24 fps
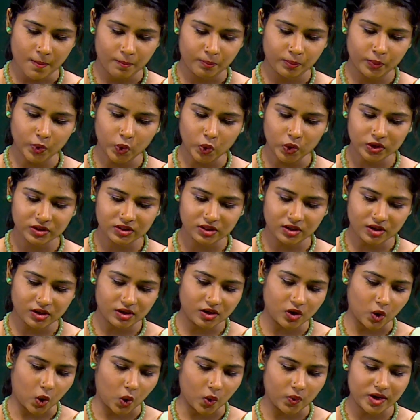Both
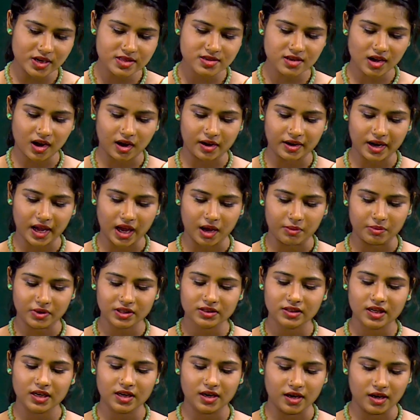novels are among
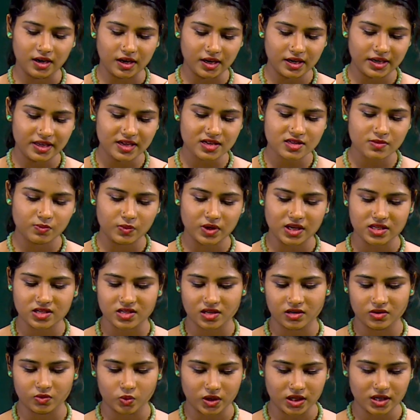the earliest
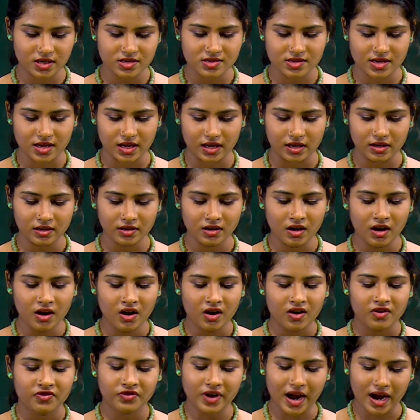major works in
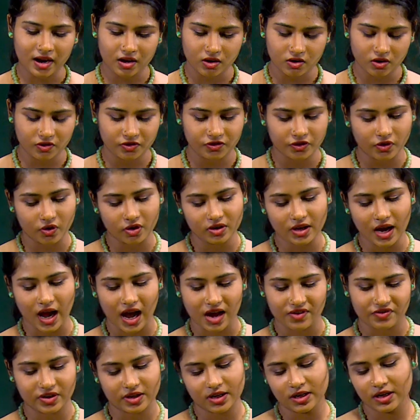Francophone
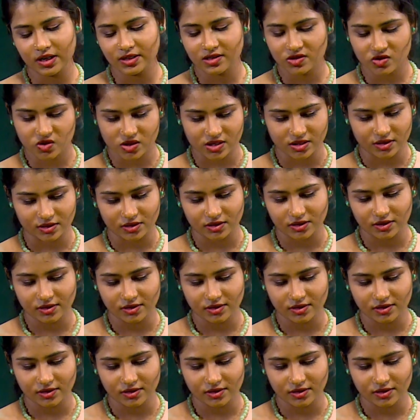African literature.